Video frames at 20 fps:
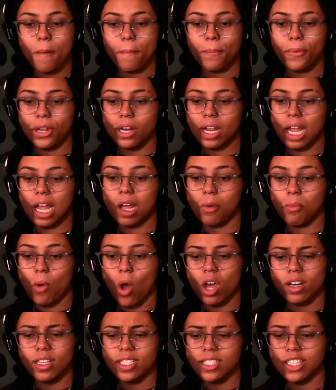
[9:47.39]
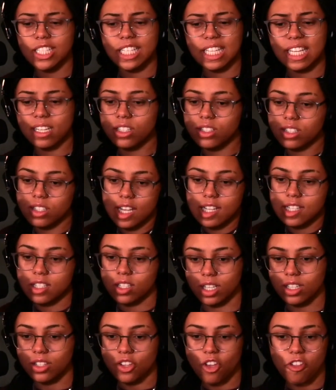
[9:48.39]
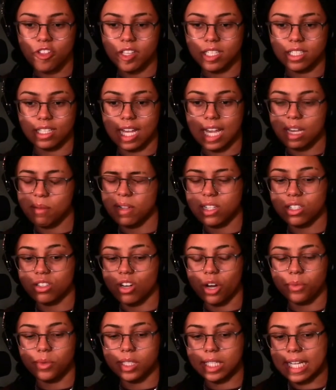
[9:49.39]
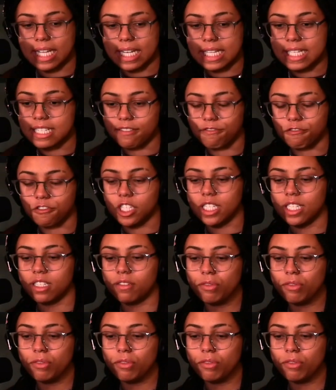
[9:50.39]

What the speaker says: But honestly, it's all the same. It's not really any different.